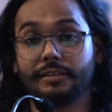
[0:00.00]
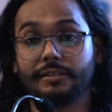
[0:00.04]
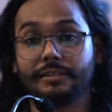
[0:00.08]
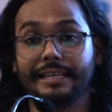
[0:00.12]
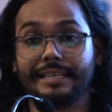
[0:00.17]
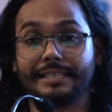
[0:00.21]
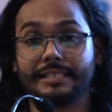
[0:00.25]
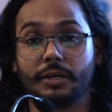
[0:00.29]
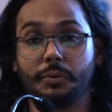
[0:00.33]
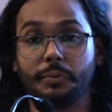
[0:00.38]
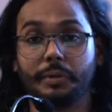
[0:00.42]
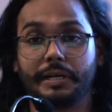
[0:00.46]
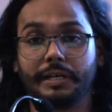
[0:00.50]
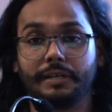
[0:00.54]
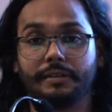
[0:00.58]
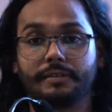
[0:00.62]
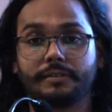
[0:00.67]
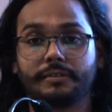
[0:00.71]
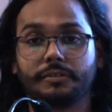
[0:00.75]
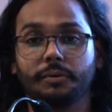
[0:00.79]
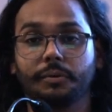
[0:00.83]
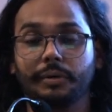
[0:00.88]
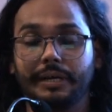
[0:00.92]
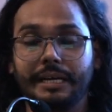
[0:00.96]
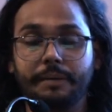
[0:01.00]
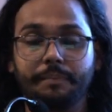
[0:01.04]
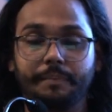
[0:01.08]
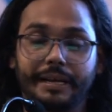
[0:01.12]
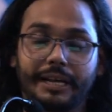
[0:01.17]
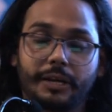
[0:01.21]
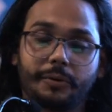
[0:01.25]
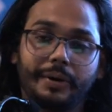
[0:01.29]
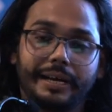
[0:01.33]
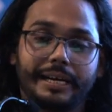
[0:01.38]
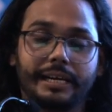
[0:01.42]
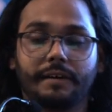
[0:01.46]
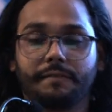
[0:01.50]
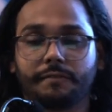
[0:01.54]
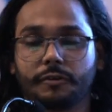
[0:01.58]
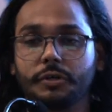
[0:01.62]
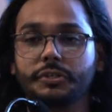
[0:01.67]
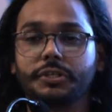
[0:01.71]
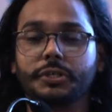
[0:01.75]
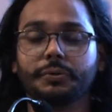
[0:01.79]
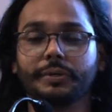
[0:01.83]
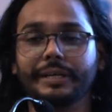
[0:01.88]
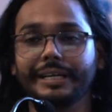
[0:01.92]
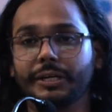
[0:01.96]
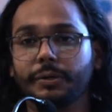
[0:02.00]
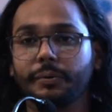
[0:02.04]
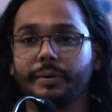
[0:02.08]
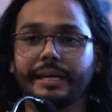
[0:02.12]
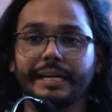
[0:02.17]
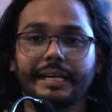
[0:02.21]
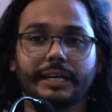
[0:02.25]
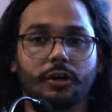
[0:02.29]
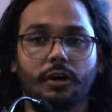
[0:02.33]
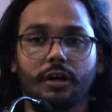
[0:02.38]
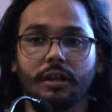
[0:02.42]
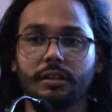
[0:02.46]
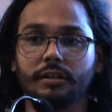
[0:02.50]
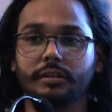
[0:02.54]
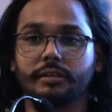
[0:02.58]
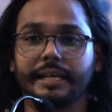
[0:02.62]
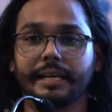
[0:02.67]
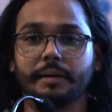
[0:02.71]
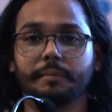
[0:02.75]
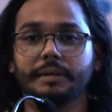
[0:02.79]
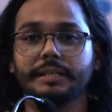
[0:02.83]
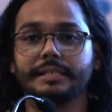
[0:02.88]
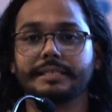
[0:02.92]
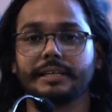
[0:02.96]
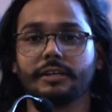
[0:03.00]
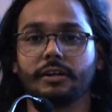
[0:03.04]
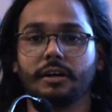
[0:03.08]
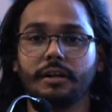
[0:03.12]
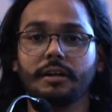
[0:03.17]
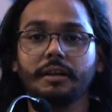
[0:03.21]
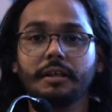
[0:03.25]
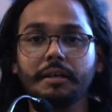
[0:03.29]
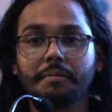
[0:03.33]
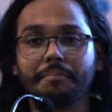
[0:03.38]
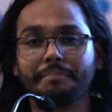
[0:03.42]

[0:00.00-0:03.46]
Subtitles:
That's how it is. So in BigQuery, of course, you need to create all tables and all,